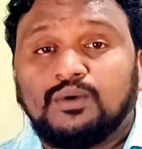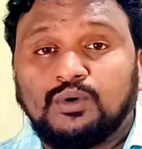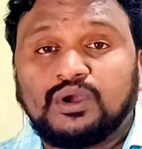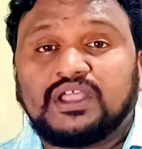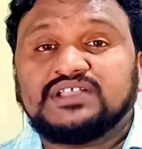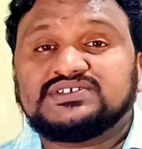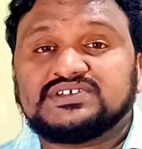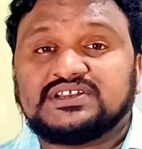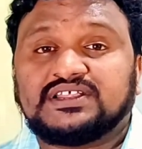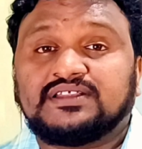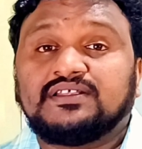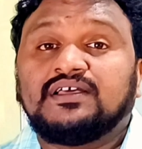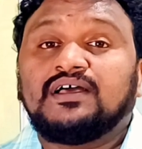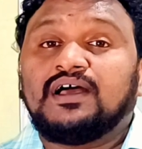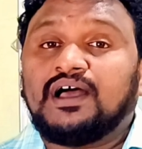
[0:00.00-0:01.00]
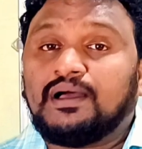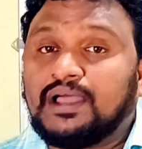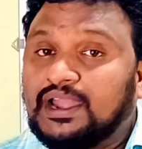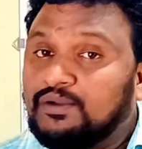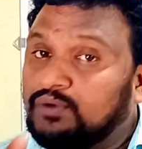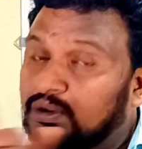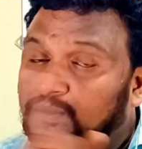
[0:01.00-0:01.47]
Okay children,
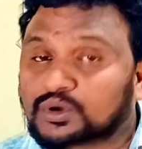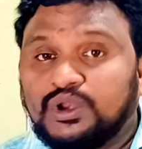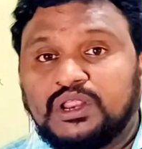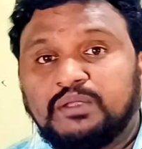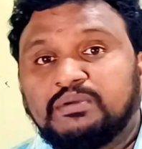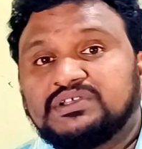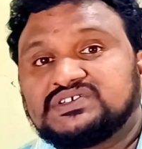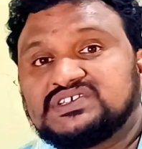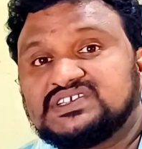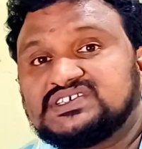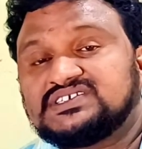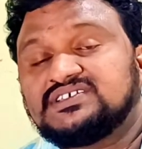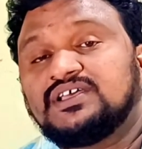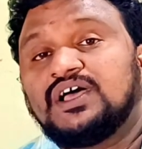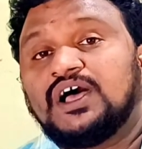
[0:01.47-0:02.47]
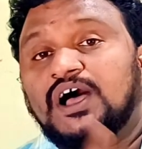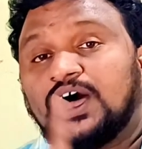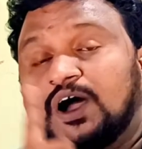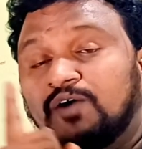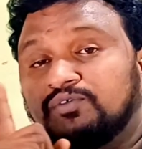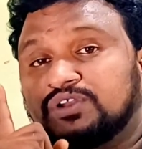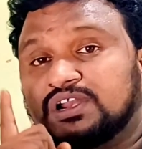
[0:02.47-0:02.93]
and one more request is
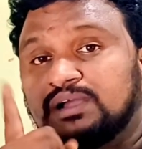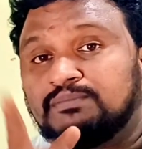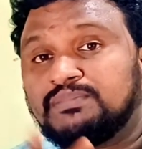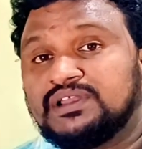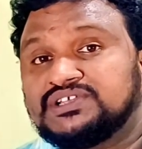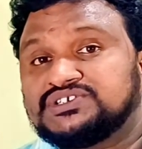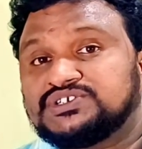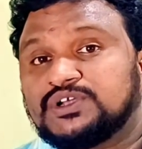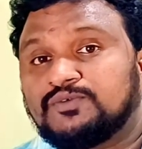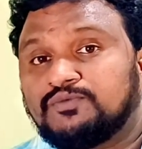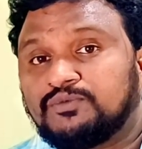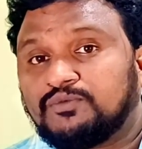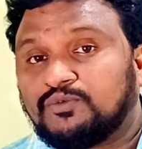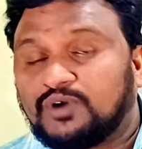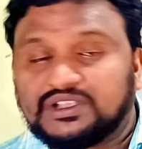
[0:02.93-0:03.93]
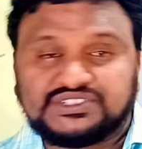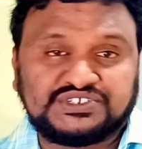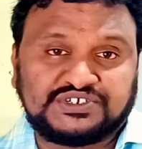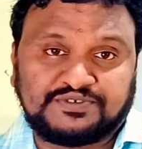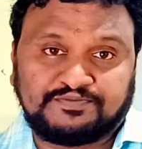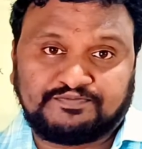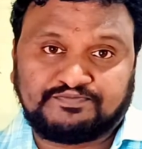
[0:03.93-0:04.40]
after completion of
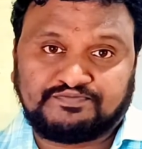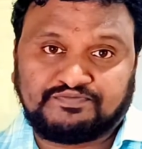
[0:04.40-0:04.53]
watching,